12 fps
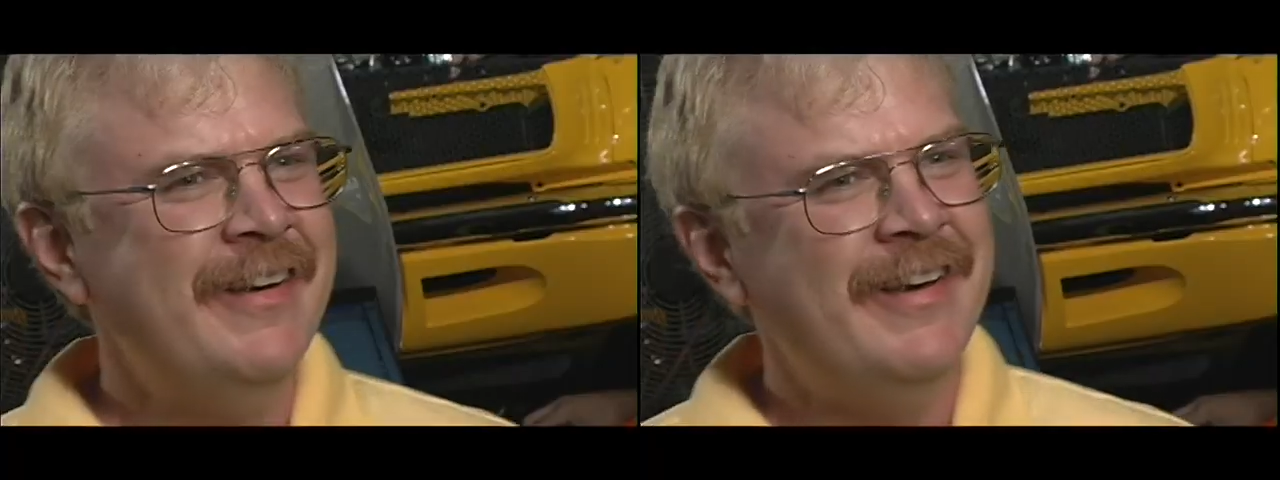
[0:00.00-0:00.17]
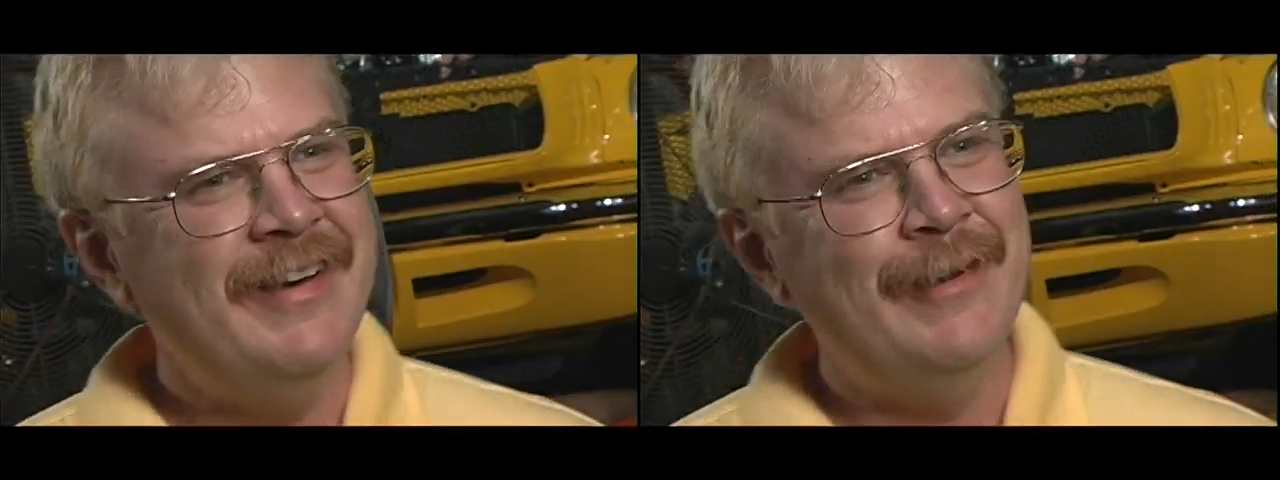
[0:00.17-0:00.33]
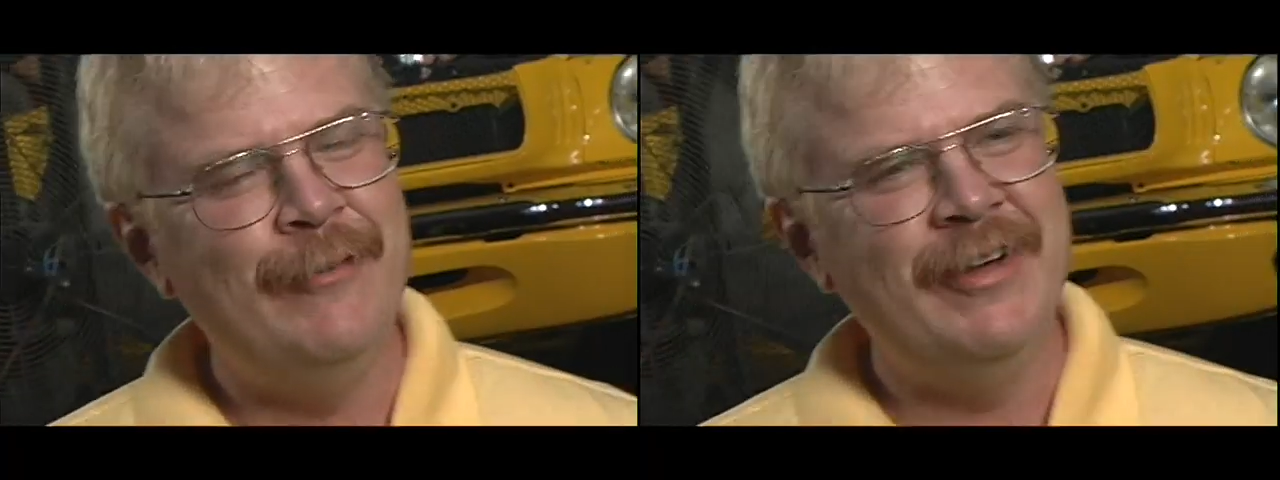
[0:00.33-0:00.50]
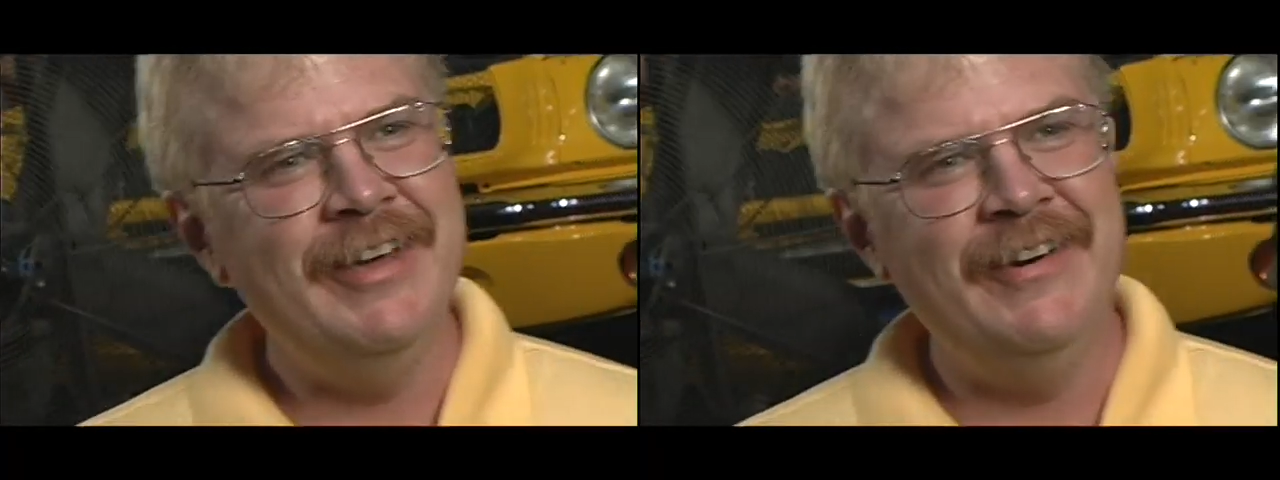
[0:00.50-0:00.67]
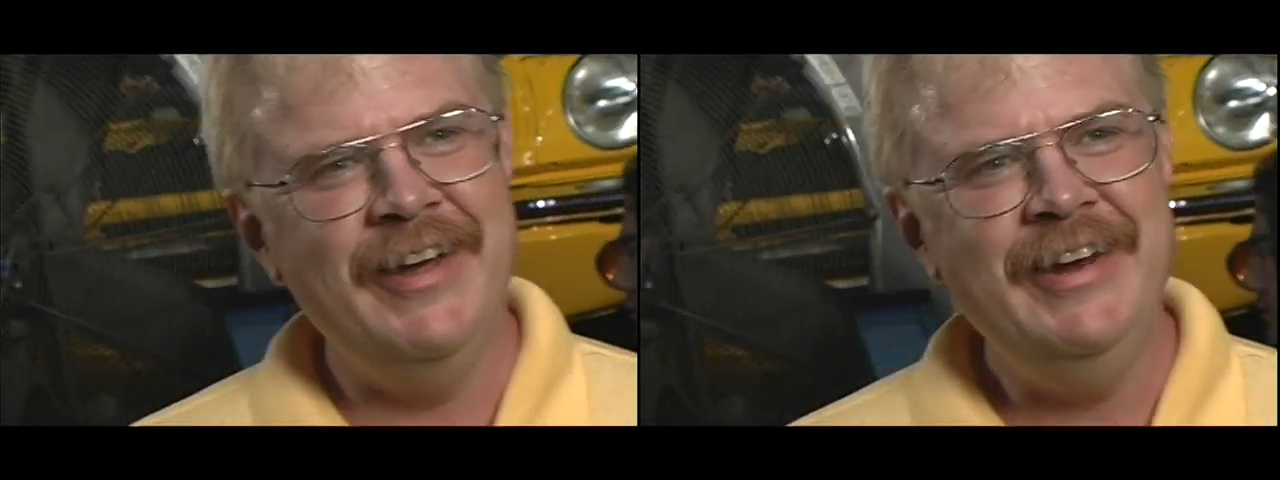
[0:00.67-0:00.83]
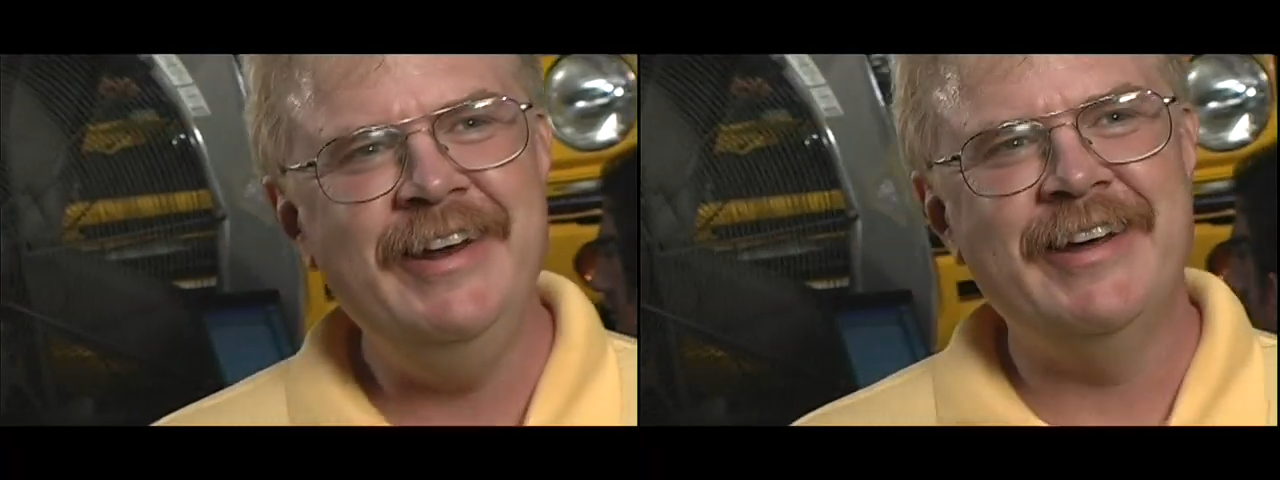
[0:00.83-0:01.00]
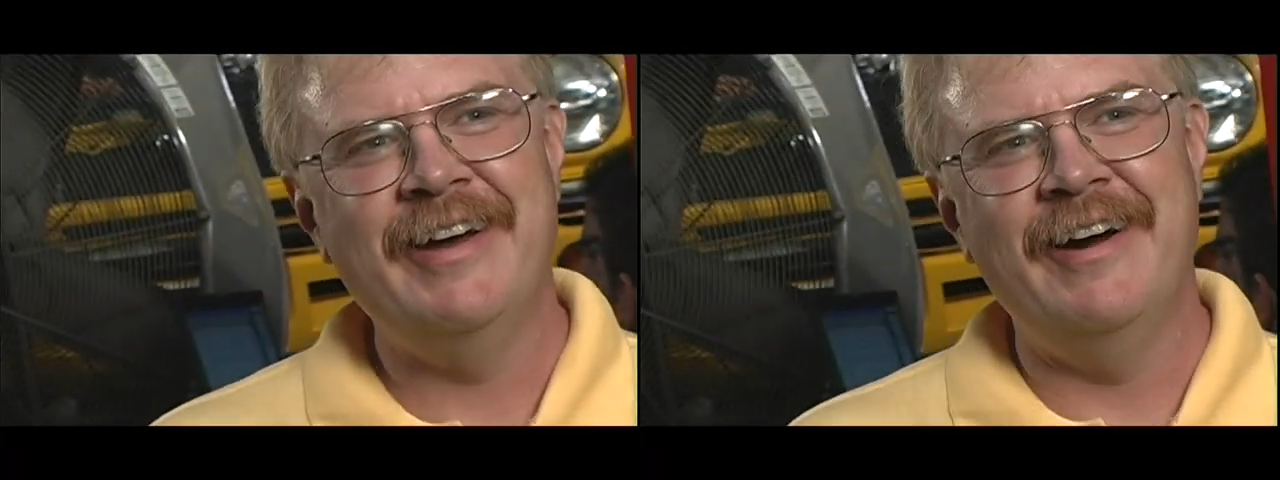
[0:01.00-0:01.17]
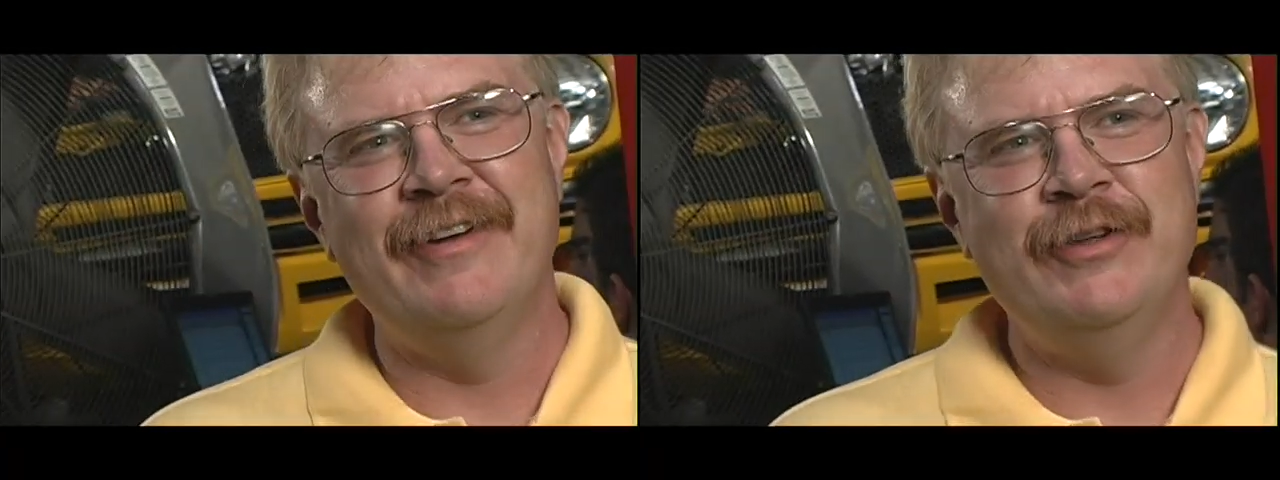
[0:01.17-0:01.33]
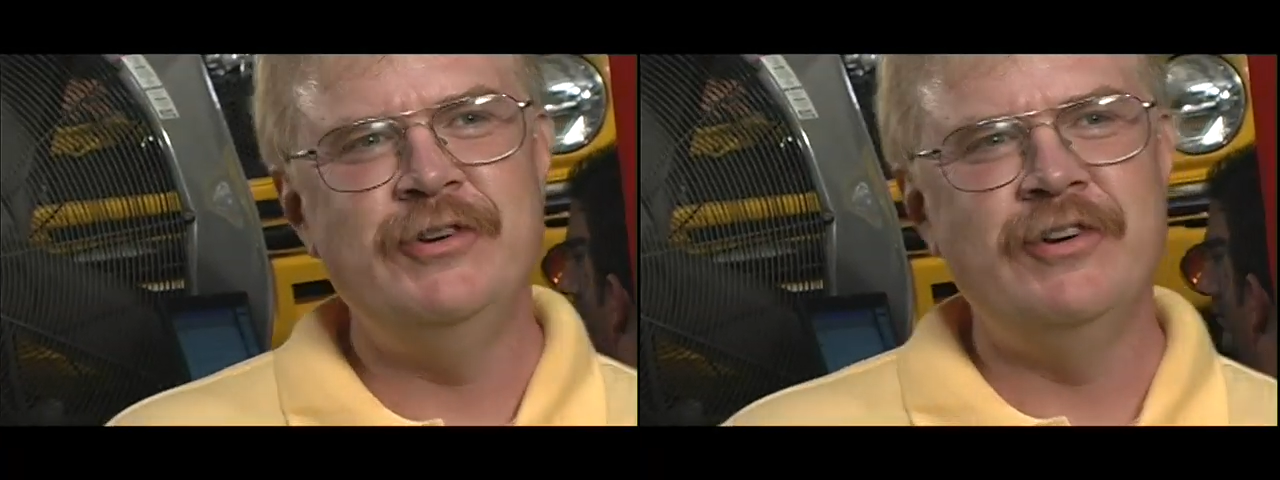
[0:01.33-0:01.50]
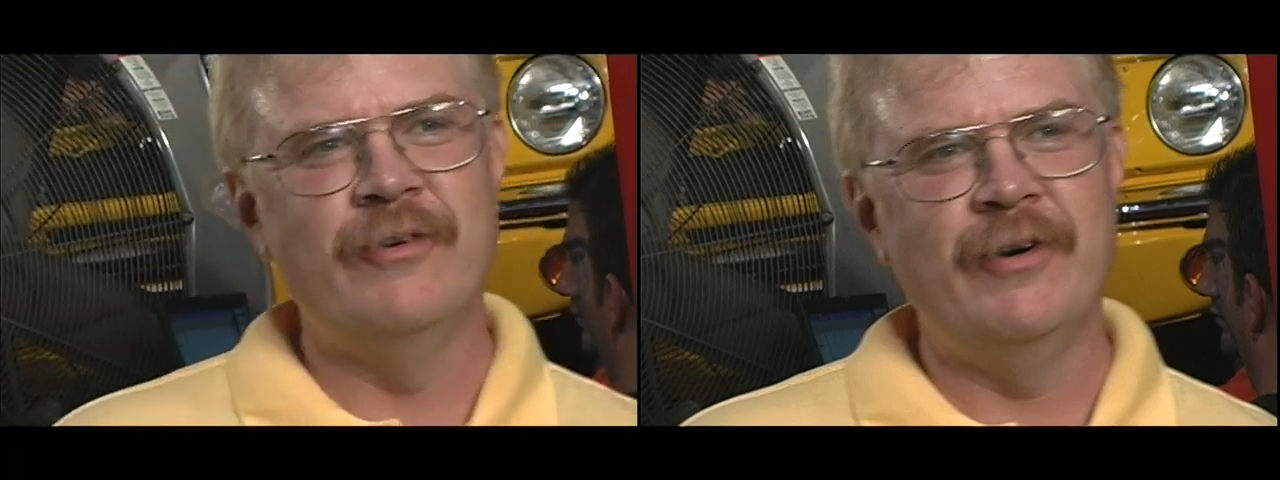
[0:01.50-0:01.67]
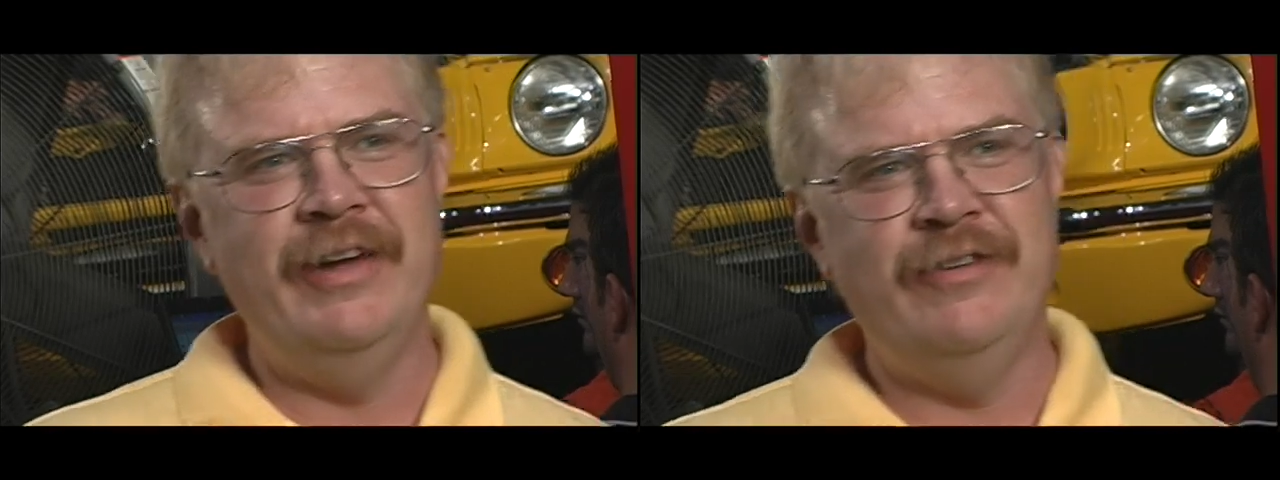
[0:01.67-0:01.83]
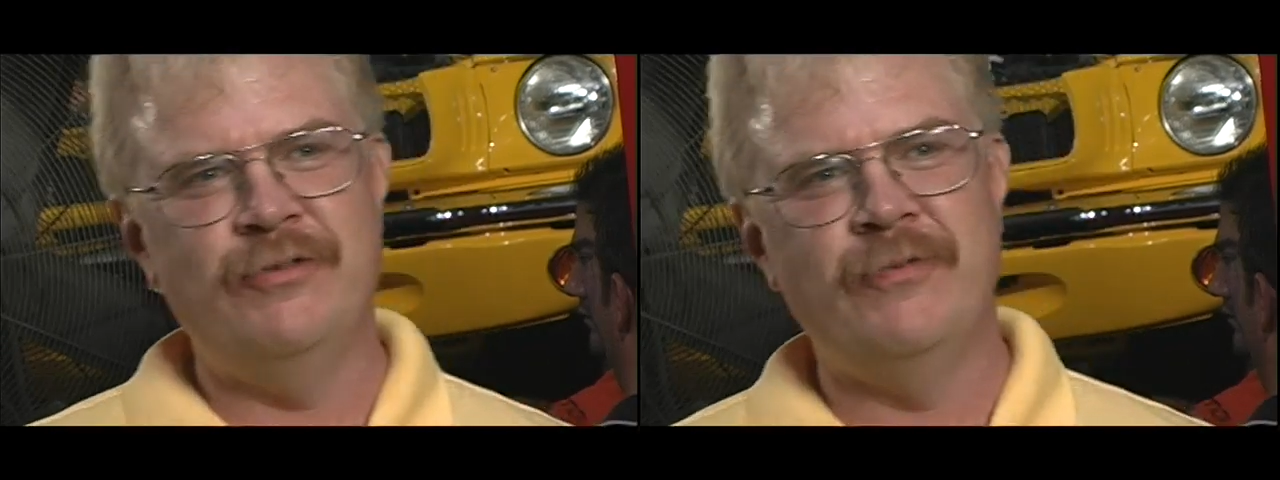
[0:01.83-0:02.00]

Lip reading: Well, you know, I need a car that generates